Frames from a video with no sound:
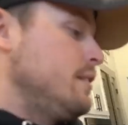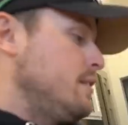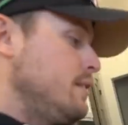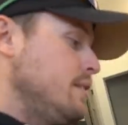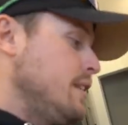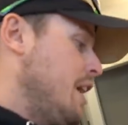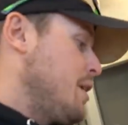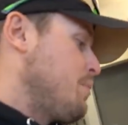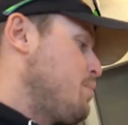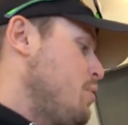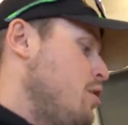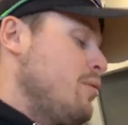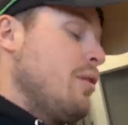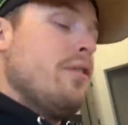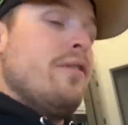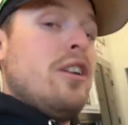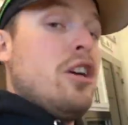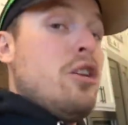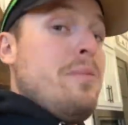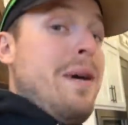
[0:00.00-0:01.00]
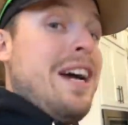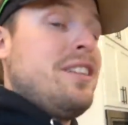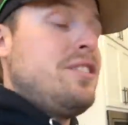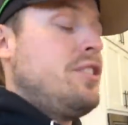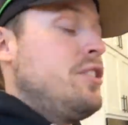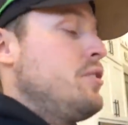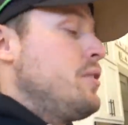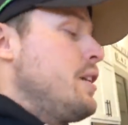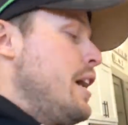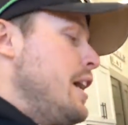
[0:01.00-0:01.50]
This is not a promo video. I'm
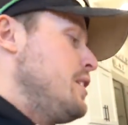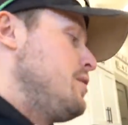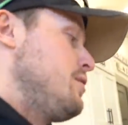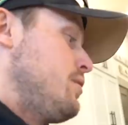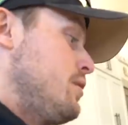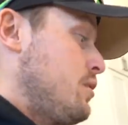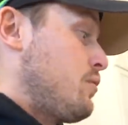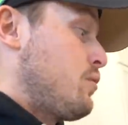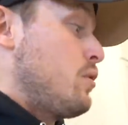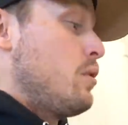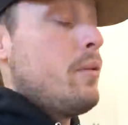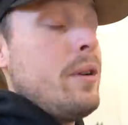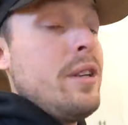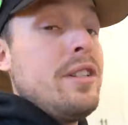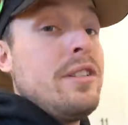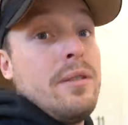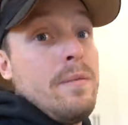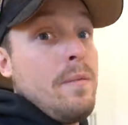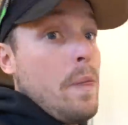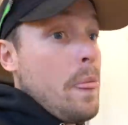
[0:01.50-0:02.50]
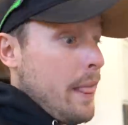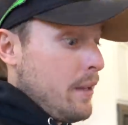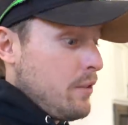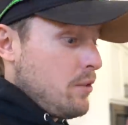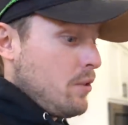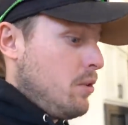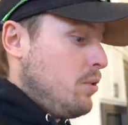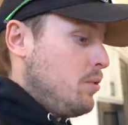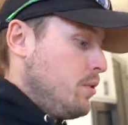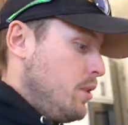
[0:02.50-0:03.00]
asking you guys this for a reason.
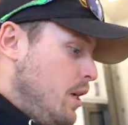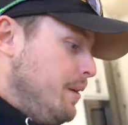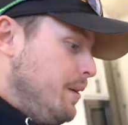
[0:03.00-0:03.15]
So hold